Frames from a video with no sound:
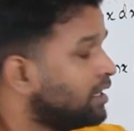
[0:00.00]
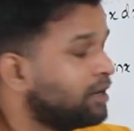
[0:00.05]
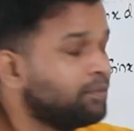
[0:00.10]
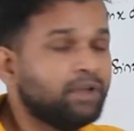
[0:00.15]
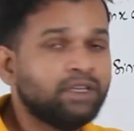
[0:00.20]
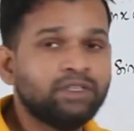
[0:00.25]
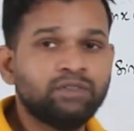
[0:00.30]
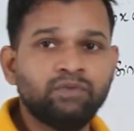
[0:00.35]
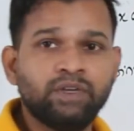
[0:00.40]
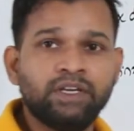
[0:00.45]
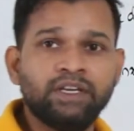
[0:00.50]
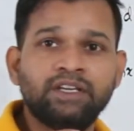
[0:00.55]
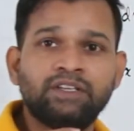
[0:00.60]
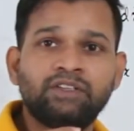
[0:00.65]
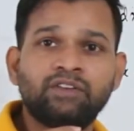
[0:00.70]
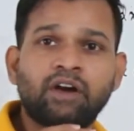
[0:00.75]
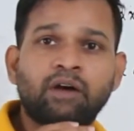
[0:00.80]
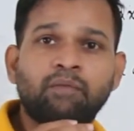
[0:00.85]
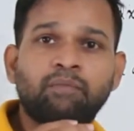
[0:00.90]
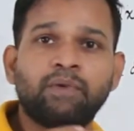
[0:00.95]
means we need
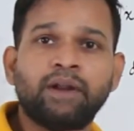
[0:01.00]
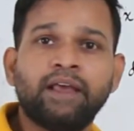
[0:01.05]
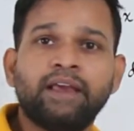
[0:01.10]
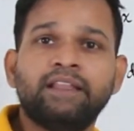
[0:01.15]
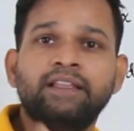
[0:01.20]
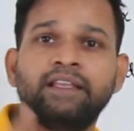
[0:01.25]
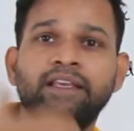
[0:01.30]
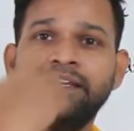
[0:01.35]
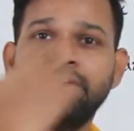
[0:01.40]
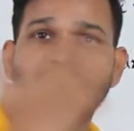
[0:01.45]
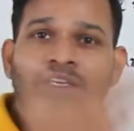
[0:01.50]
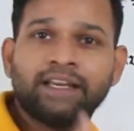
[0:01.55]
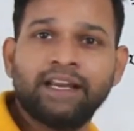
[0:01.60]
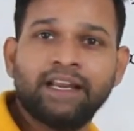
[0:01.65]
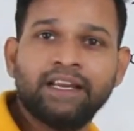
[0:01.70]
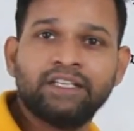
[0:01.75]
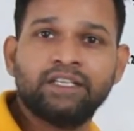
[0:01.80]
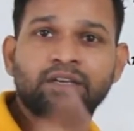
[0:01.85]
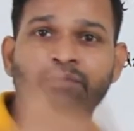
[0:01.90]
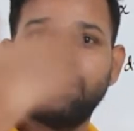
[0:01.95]
to apply the
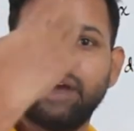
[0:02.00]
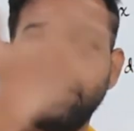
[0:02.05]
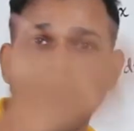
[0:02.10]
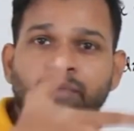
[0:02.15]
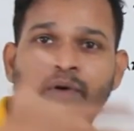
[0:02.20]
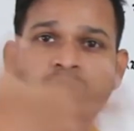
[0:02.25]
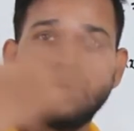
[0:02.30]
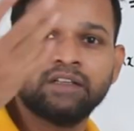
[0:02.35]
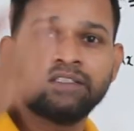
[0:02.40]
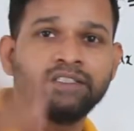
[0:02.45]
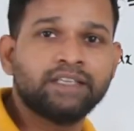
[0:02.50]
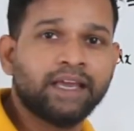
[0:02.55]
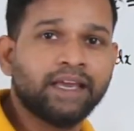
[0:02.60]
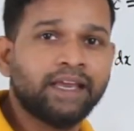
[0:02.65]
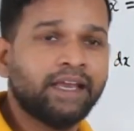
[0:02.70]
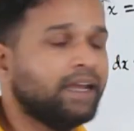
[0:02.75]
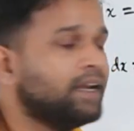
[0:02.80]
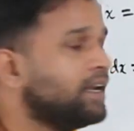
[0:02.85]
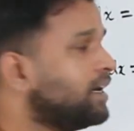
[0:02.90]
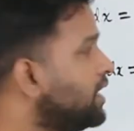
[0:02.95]
integration by parts
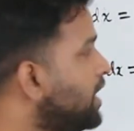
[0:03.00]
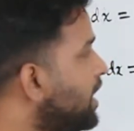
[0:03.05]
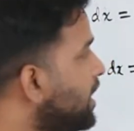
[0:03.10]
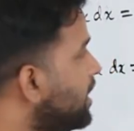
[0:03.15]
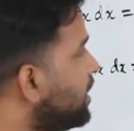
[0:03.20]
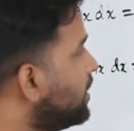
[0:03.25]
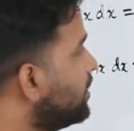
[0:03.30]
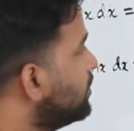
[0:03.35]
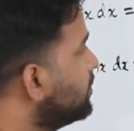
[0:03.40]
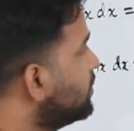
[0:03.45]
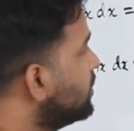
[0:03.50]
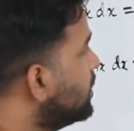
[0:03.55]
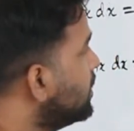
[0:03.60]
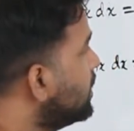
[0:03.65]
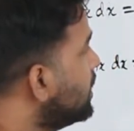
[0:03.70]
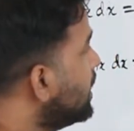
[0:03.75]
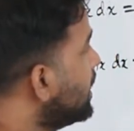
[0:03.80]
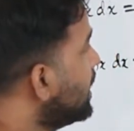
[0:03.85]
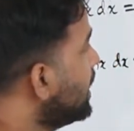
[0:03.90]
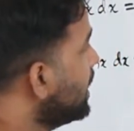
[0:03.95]
again and again.
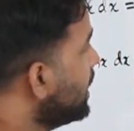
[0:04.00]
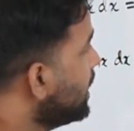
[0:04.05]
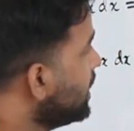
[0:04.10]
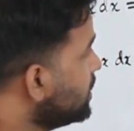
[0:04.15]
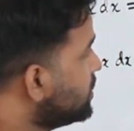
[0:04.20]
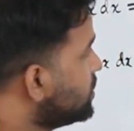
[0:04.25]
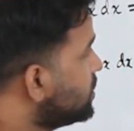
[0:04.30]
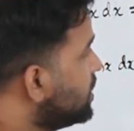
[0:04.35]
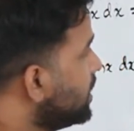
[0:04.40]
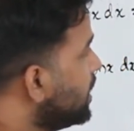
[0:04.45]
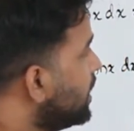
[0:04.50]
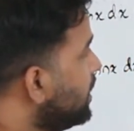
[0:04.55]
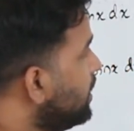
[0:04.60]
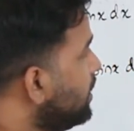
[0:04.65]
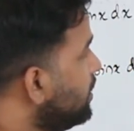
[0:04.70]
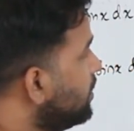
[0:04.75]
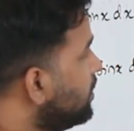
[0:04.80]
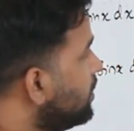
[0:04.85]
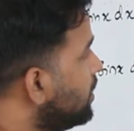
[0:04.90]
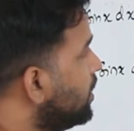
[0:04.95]
Instead,
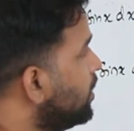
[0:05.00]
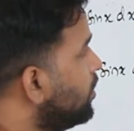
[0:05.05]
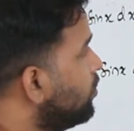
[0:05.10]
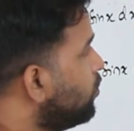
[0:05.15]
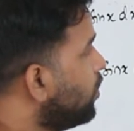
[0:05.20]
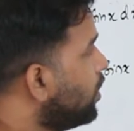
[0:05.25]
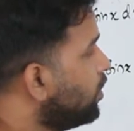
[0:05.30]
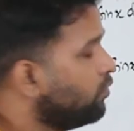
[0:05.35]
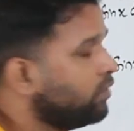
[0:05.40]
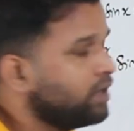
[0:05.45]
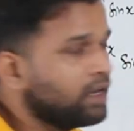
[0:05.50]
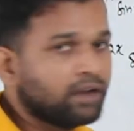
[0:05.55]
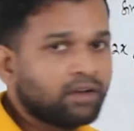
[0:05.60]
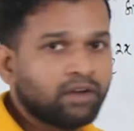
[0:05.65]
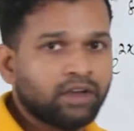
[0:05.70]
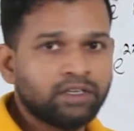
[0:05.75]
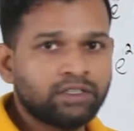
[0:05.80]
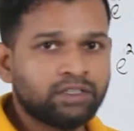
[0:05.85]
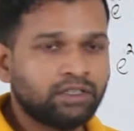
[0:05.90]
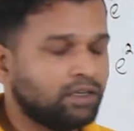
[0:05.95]
what we are
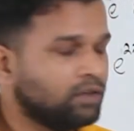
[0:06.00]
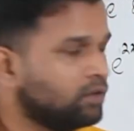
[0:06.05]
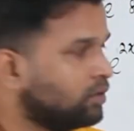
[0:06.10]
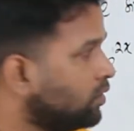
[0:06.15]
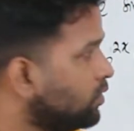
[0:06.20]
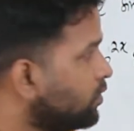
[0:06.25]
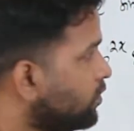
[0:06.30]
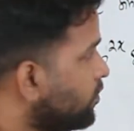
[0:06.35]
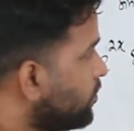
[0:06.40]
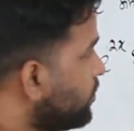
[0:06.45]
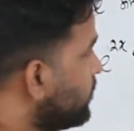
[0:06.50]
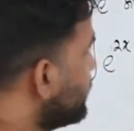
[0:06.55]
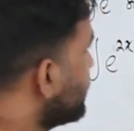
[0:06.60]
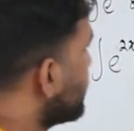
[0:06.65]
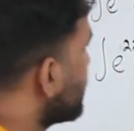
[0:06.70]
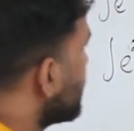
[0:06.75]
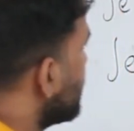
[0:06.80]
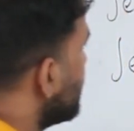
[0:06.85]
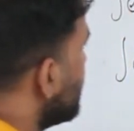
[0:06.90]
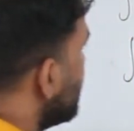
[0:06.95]
going to do,
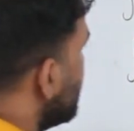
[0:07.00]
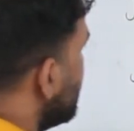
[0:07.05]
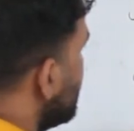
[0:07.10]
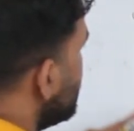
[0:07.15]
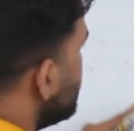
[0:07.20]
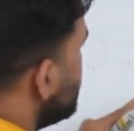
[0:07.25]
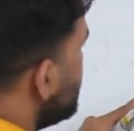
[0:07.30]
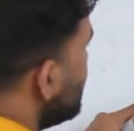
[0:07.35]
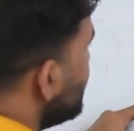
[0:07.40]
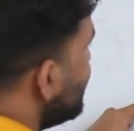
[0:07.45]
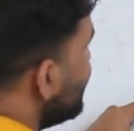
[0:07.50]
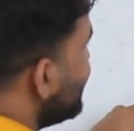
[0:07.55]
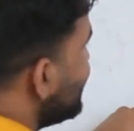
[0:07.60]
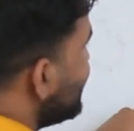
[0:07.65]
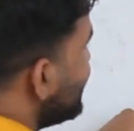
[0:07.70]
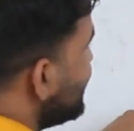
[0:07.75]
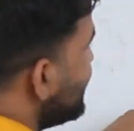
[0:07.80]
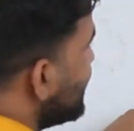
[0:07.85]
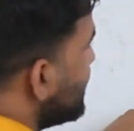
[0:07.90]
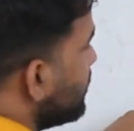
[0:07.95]
you see
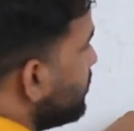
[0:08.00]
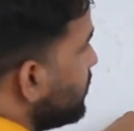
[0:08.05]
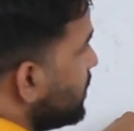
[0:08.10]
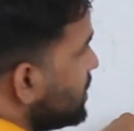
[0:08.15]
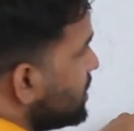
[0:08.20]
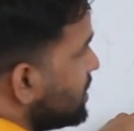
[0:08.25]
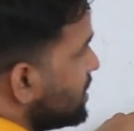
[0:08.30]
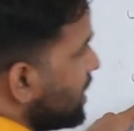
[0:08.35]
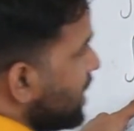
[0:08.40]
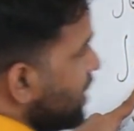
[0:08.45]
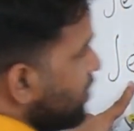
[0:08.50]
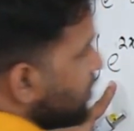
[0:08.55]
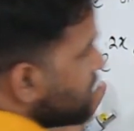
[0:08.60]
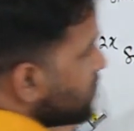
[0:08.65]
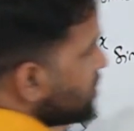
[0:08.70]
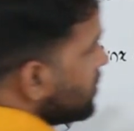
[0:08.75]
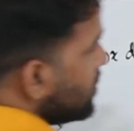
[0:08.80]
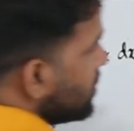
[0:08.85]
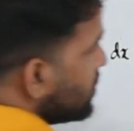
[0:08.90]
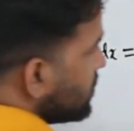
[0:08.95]
this term is same
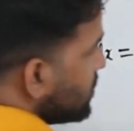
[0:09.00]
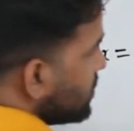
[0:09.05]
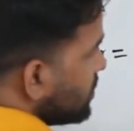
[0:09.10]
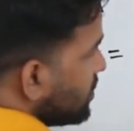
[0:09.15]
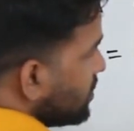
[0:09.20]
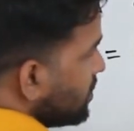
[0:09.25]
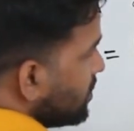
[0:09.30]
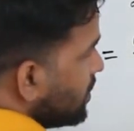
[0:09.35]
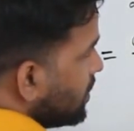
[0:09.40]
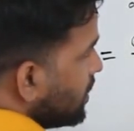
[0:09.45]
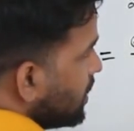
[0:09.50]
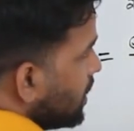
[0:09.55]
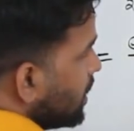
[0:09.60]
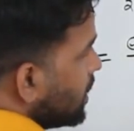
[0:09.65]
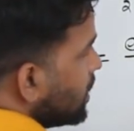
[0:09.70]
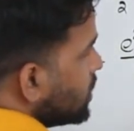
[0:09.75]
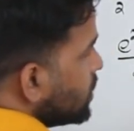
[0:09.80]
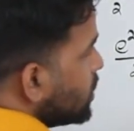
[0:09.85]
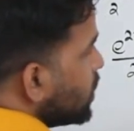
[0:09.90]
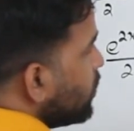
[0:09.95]
as this.
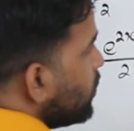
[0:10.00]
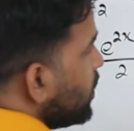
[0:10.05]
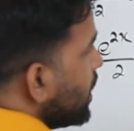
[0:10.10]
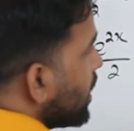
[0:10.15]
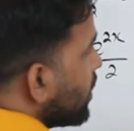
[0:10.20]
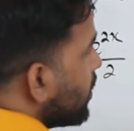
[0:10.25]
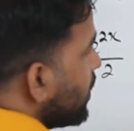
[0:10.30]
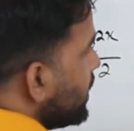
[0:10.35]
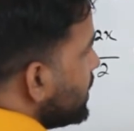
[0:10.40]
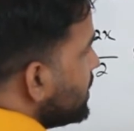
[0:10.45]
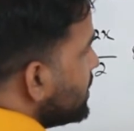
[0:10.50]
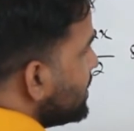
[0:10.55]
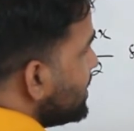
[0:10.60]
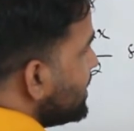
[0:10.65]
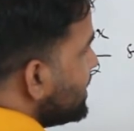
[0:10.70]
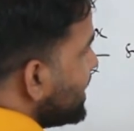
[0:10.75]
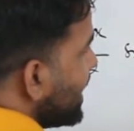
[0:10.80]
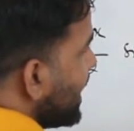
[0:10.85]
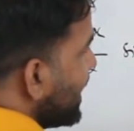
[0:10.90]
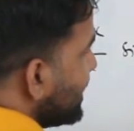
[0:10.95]
So we are going
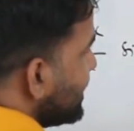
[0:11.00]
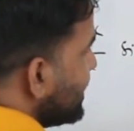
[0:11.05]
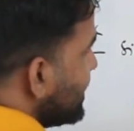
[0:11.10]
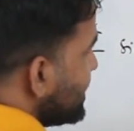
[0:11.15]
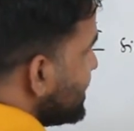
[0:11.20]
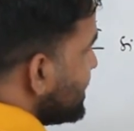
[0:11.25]
to take this